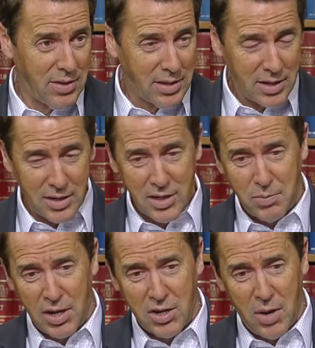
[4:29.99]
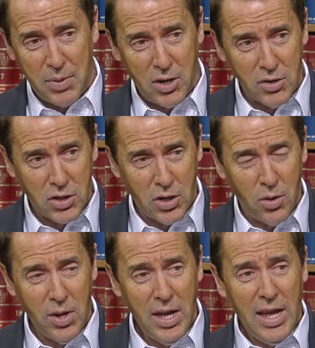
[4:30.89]
that just played a couple years
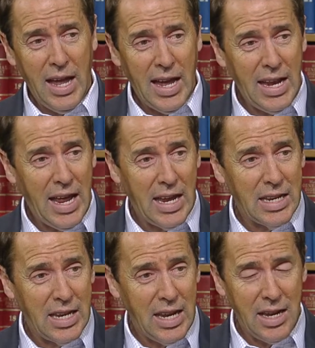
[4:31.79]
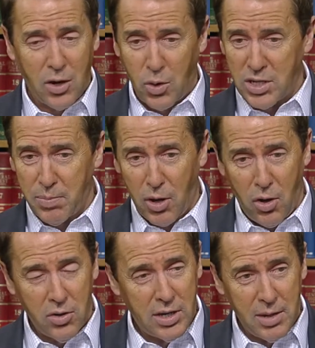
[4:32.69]
ago at A&T. Chris
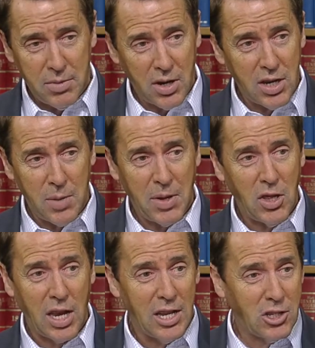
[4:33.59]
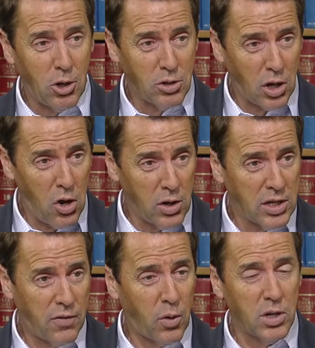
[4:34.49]
Paul, Tim Duncan. I mean, the list goes long
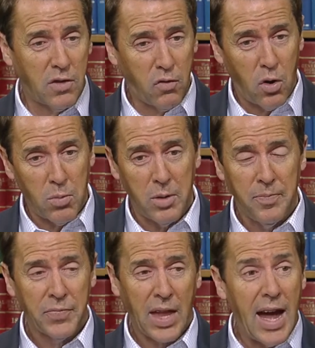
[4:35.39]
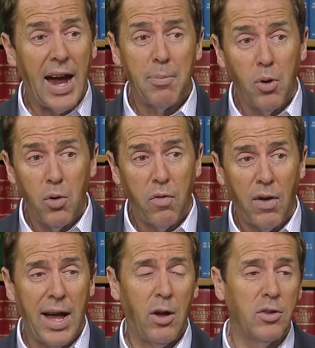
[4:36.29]
as far as former
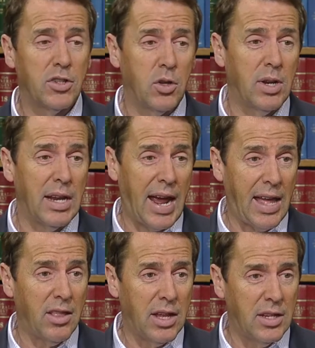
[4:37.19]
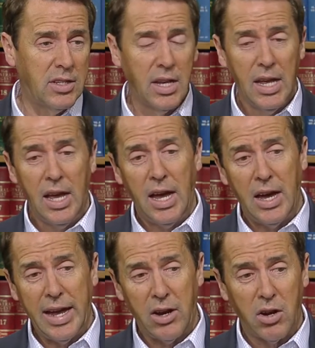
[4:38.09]
high-profile student athletes
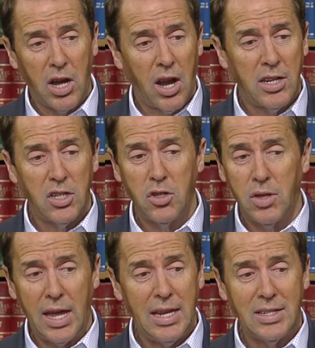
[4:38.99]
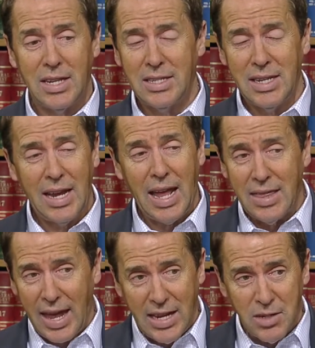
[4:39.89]
at our colleges through the ACC
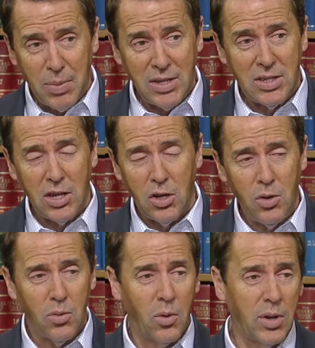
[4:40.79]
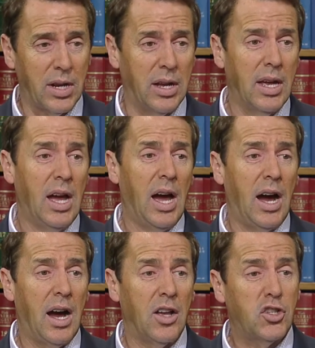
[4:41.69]
and the HBCU arena.
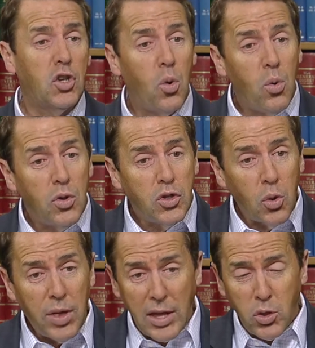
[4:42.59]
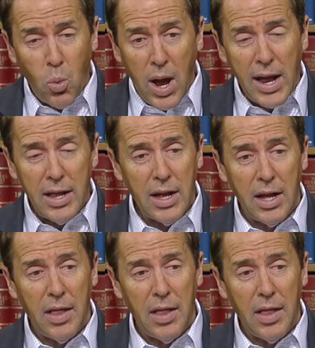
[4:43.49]
So that's why